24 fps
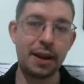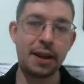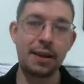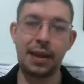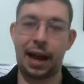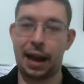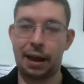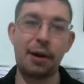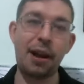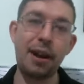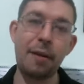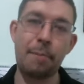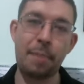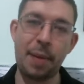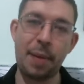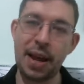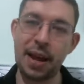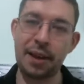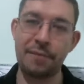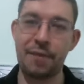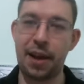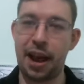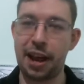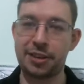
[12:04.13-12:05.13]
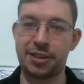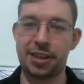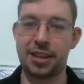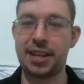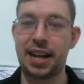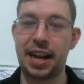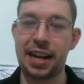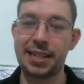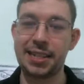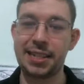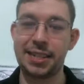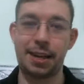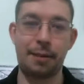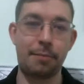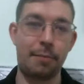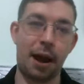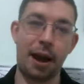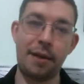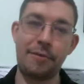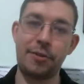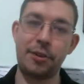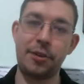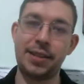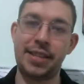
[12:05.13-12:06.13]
Like, one of the big advantages of Carlsen, in my view,